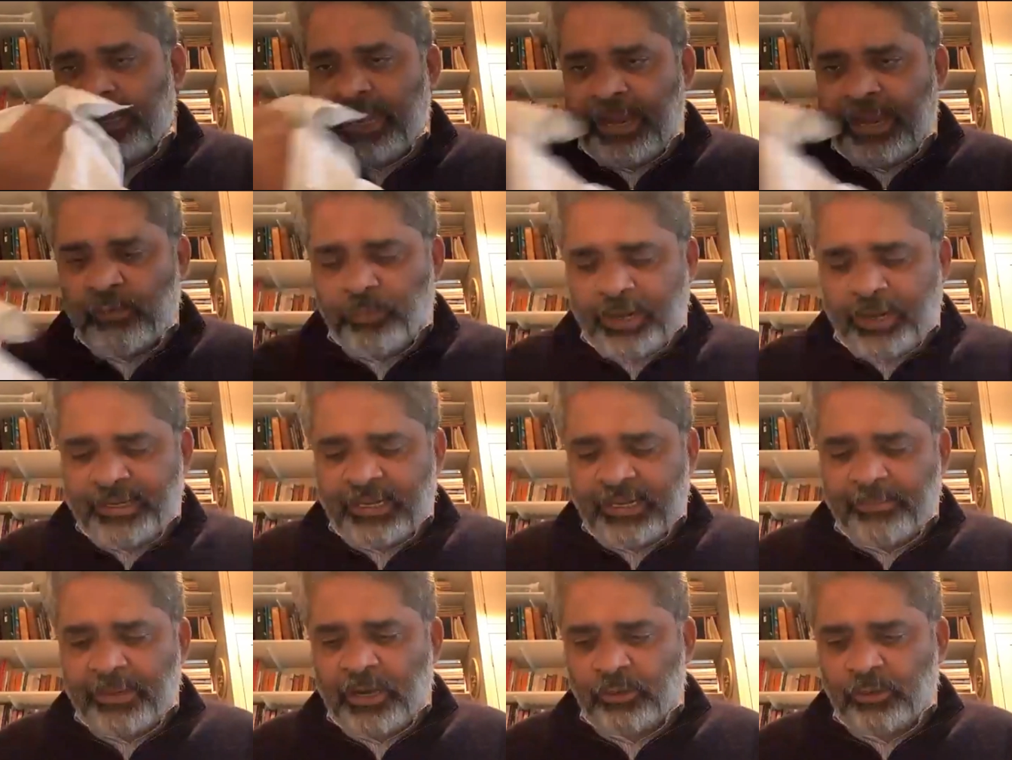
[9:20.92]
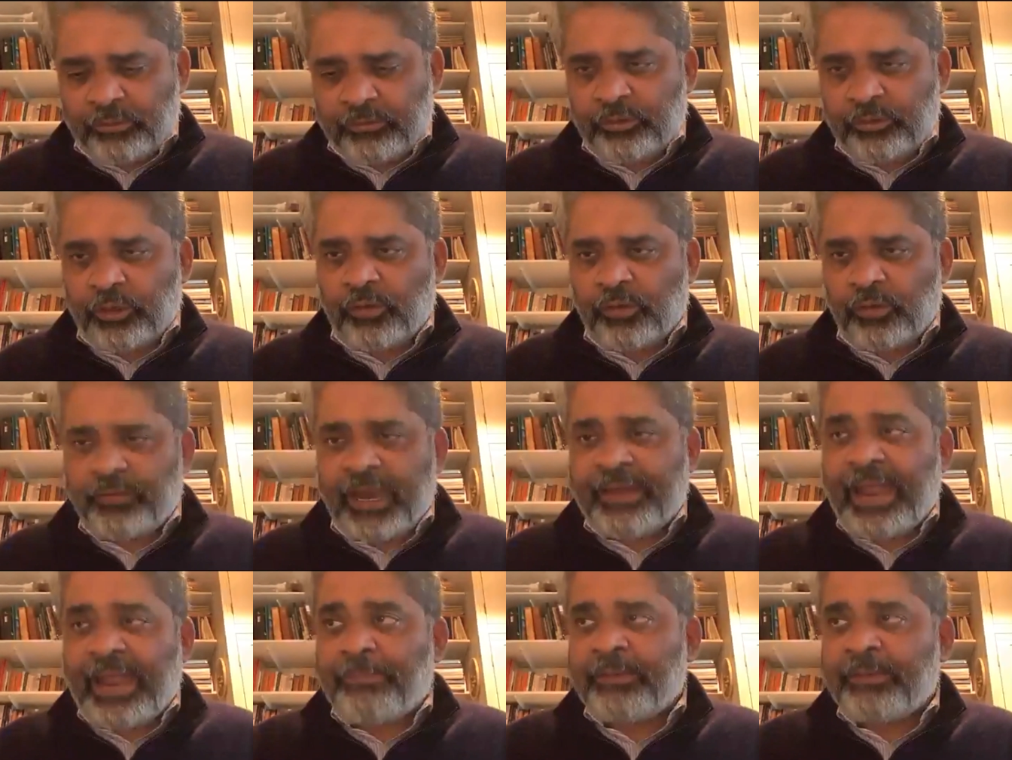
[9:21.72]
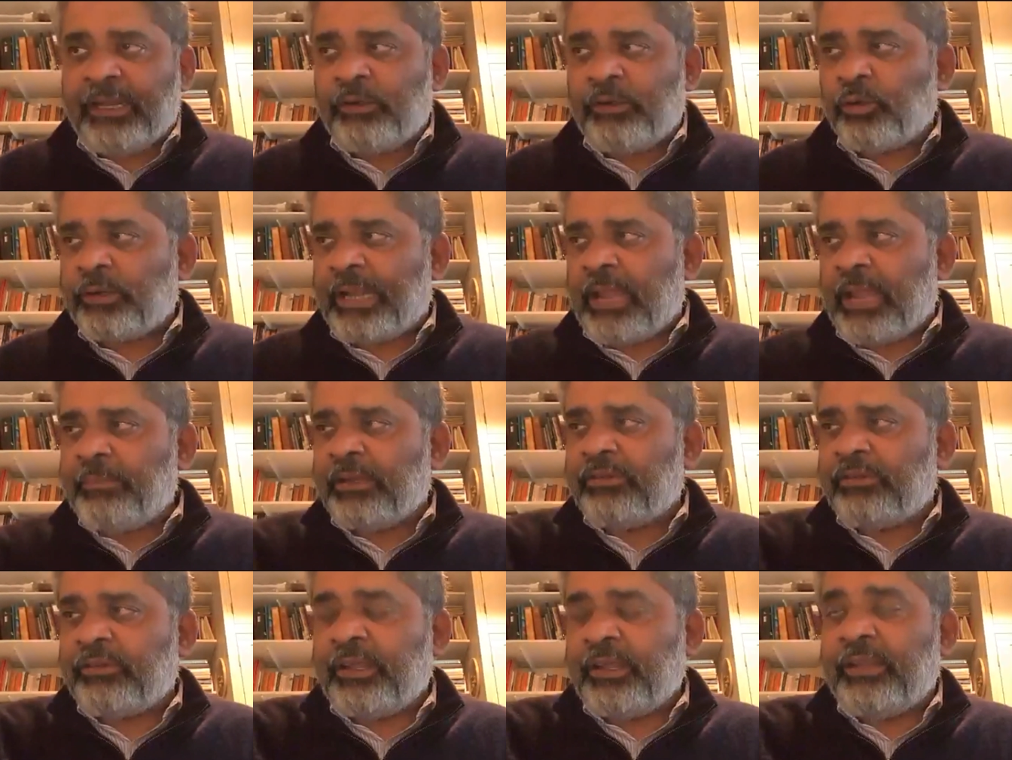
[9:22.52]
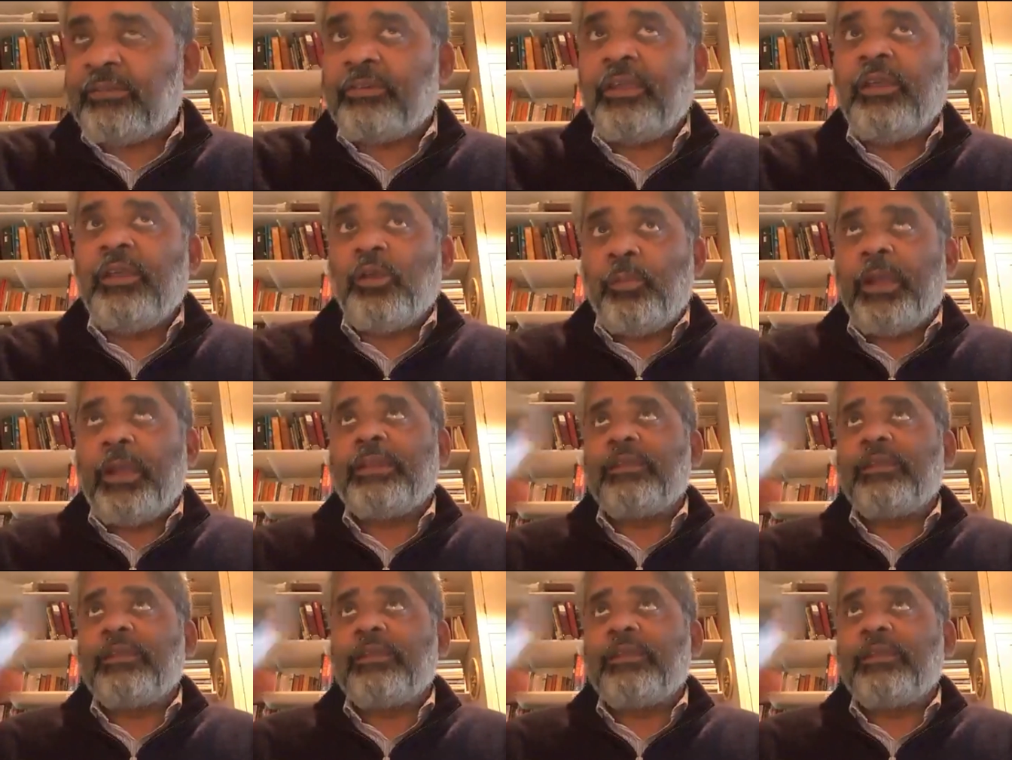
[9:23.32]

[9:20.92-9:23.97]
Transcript: and worry about sort of adapting to climate change, where there's